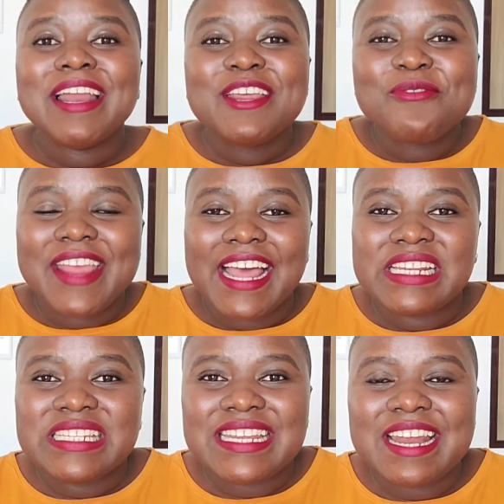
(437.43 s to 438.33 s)
Money
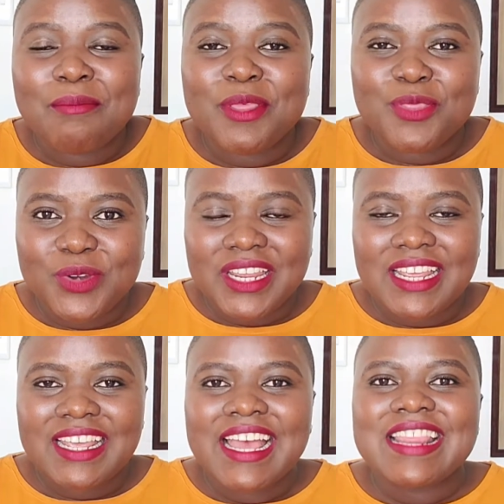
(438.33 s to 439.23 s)
reality number
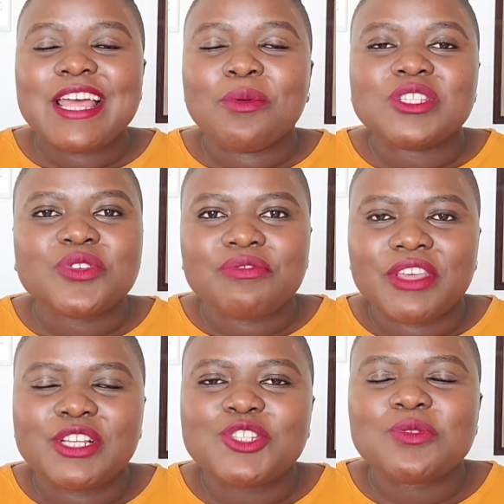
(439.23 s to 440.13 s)
three that was
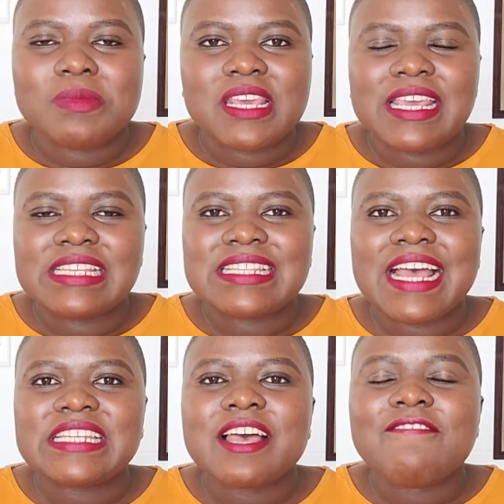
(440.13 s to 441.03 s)
revealed to me is
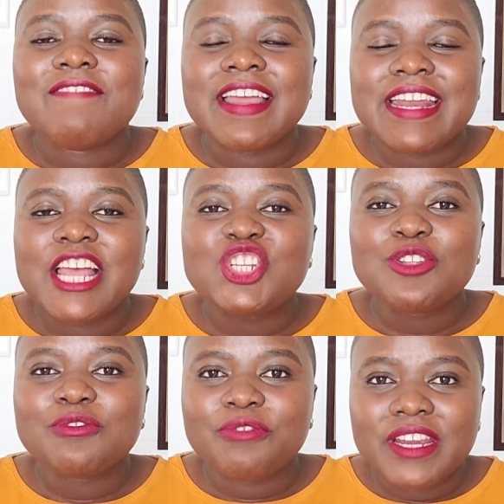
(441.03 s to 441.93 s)
that
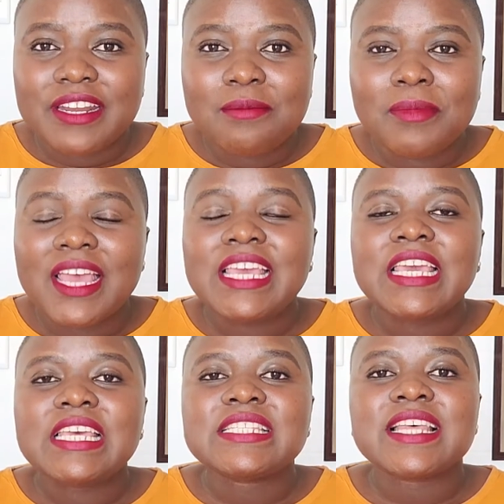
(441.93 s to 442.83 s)
financial freedom
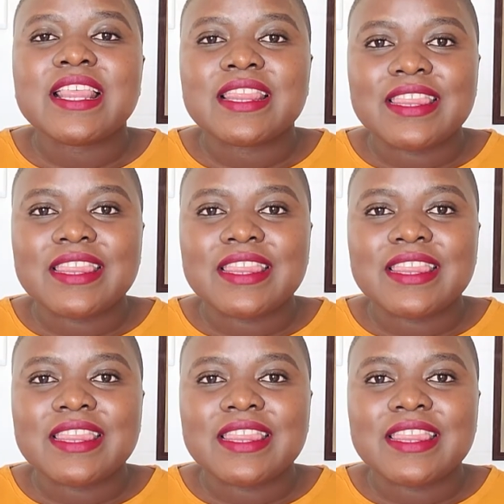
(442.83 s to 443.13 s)
is